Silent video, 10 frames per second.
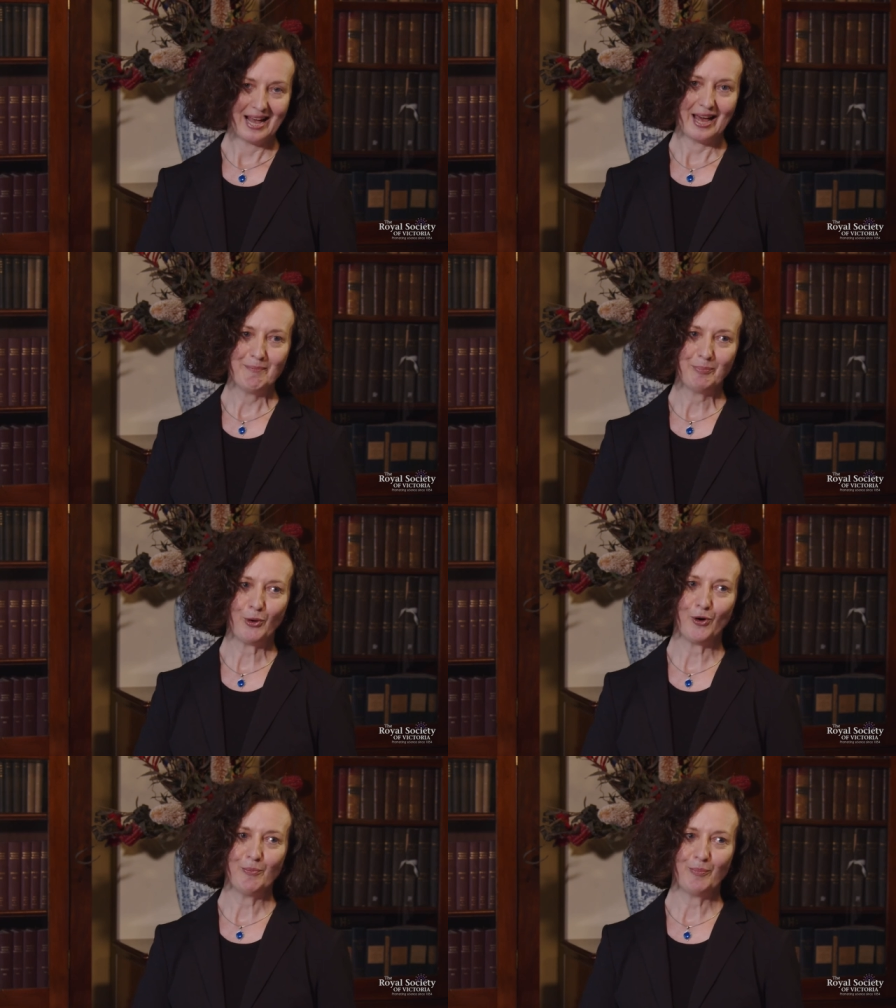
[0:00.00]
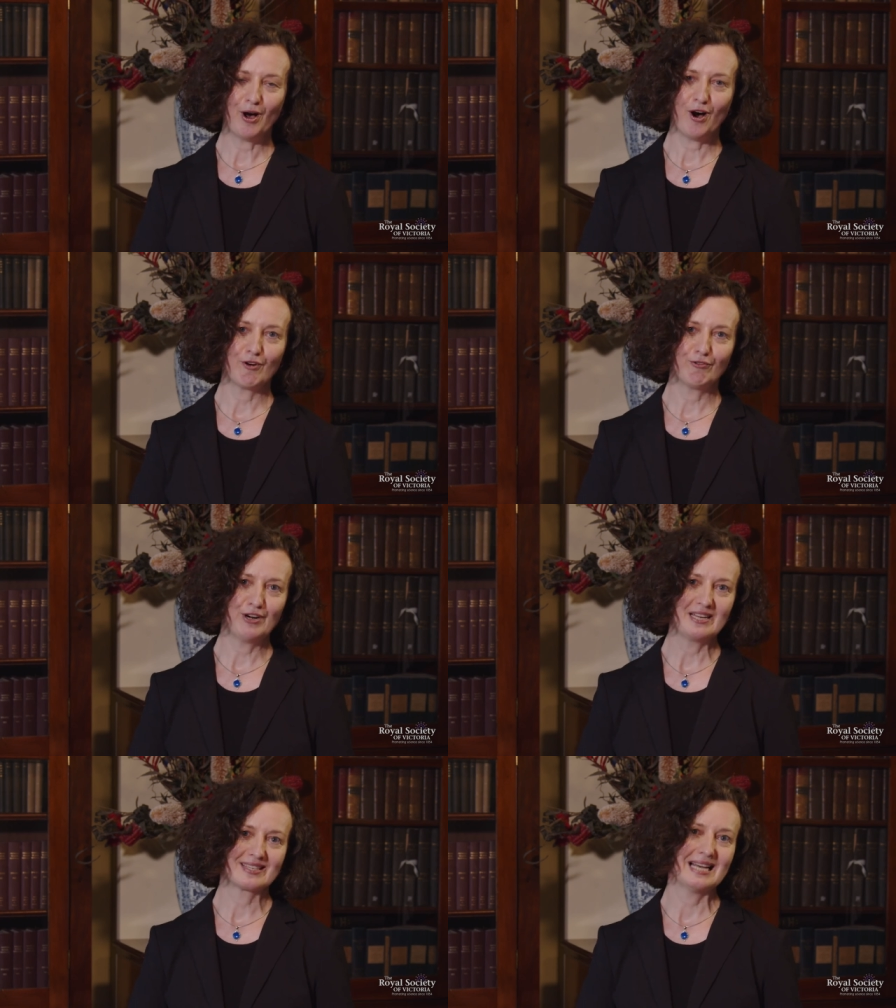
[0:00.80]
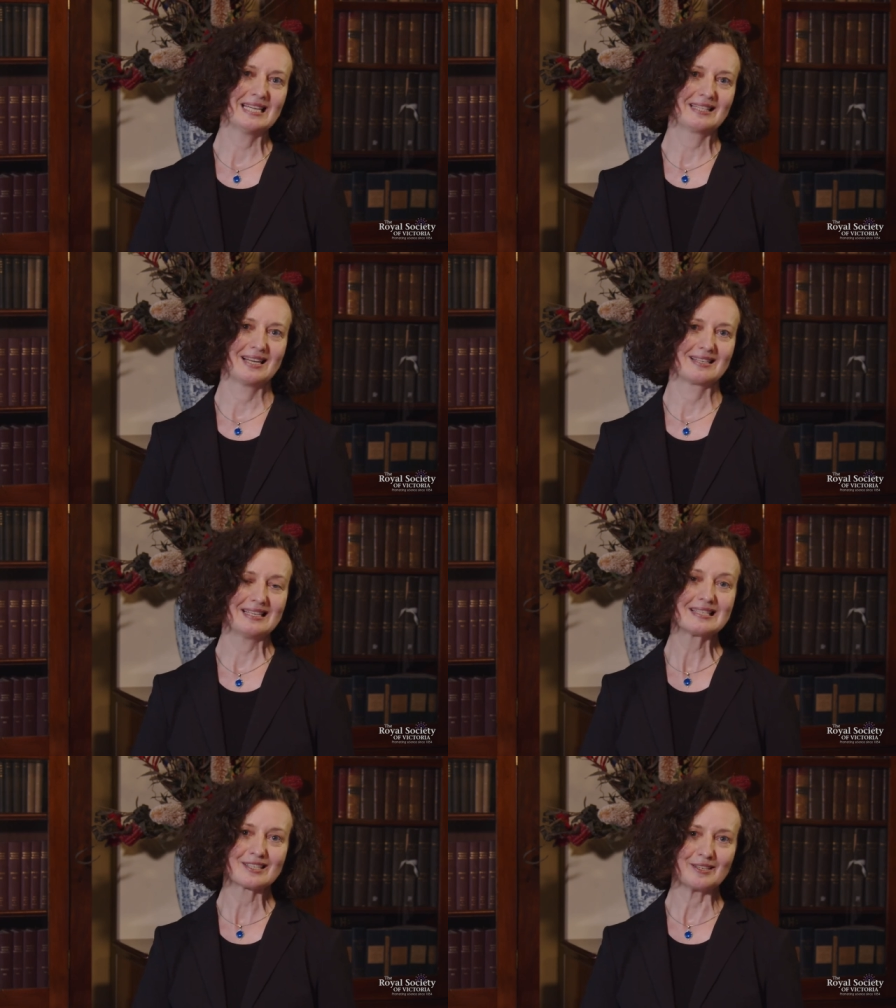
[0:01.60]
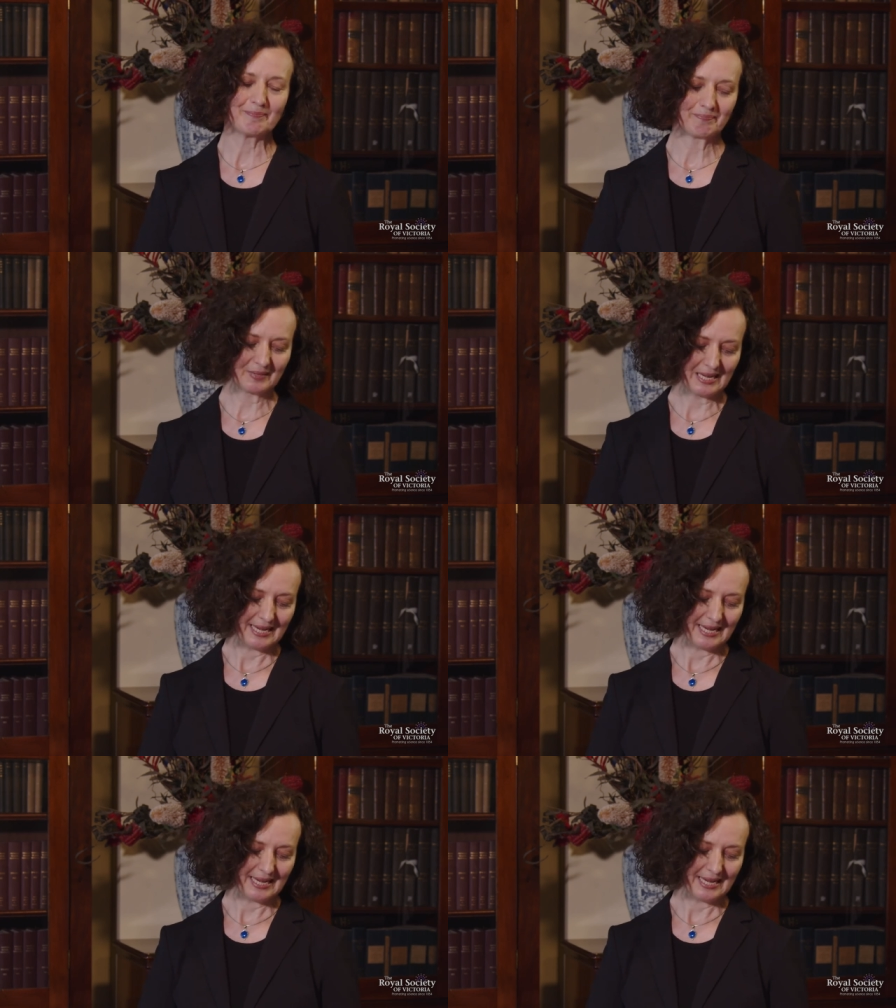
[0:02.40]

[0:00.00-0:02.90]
An important part of resetting that system